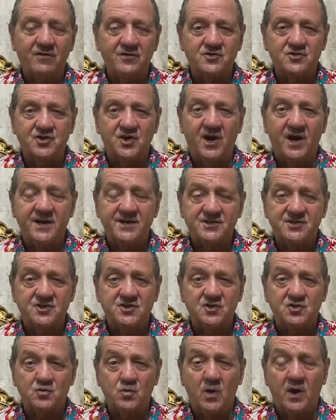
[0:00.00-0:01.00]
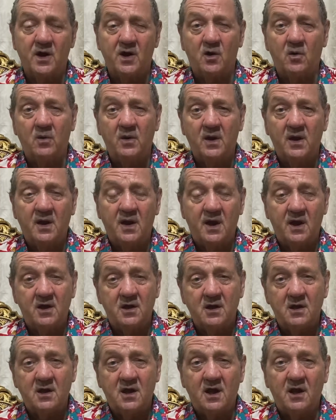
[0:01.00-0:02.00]
trikes as well.
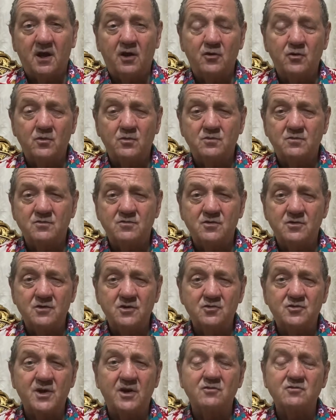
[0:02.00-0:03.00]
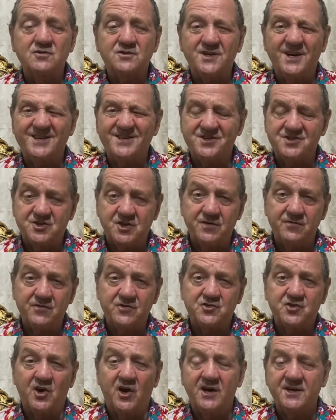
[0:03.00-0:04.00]
Although you don't tend to see the
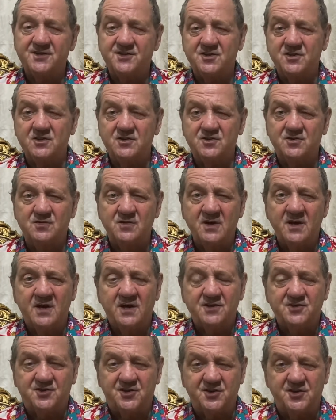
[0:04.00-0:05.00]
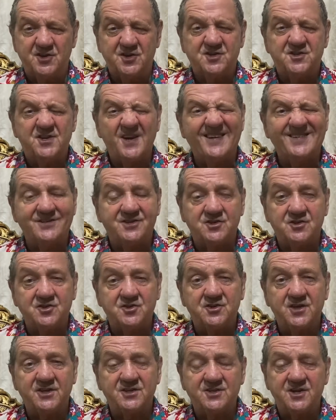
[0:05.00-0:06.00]
trikes in city
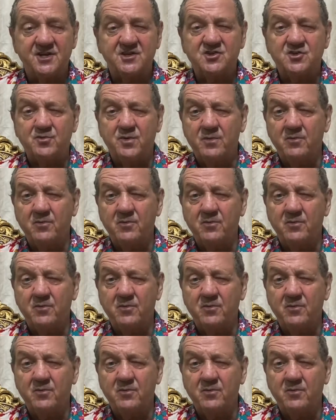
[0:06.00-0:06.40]
centres, they tend to